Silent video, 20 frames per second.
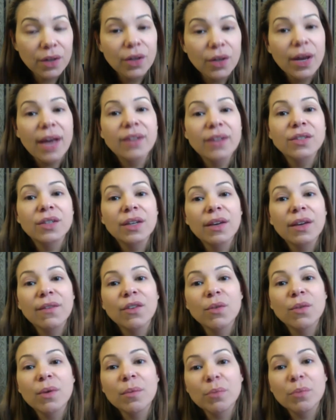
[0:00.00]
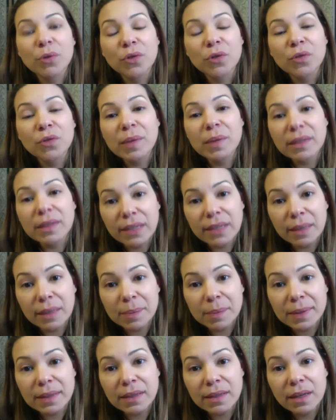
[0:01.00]
and to give you improvement
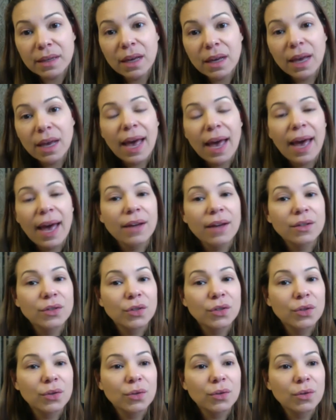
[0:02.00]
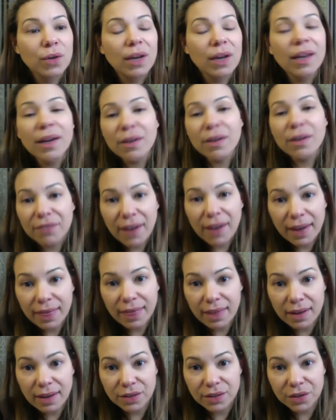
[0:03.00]
tips and to clarify
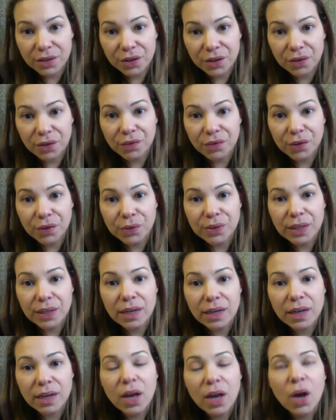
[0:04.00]
things that are confusing.